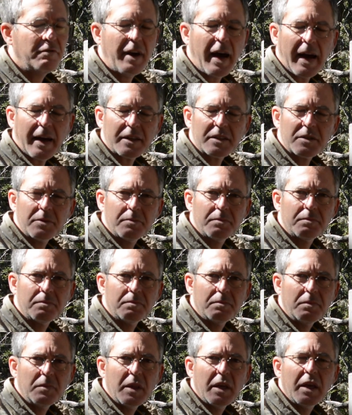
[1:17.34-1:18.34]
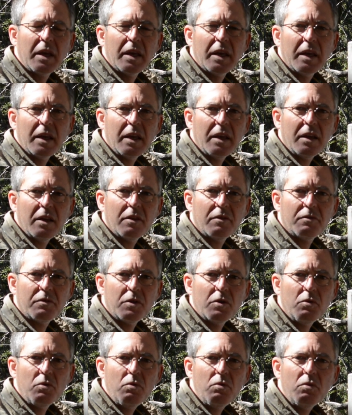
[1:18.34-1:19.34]
Fact, if
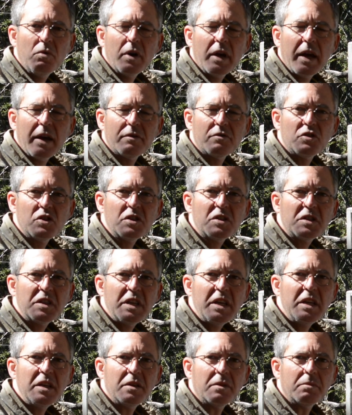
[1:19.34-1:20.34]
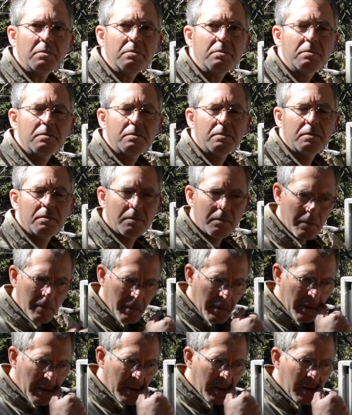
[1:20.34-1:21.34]
you have just eaten,
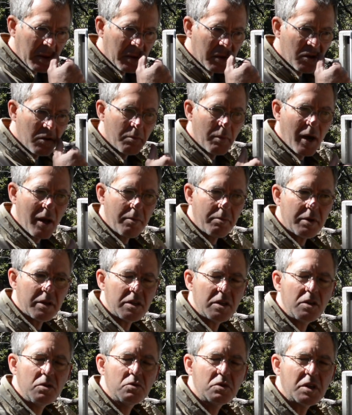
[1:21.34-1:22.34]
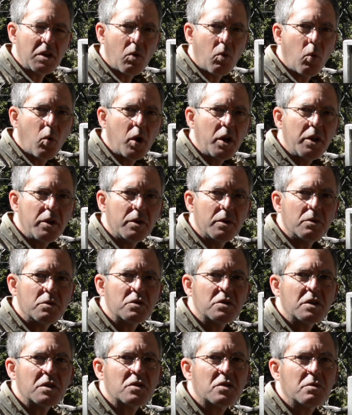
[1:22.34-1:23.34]
you might be using one of
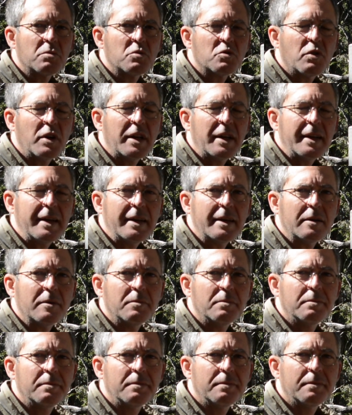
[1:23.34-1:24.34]
those systems right now.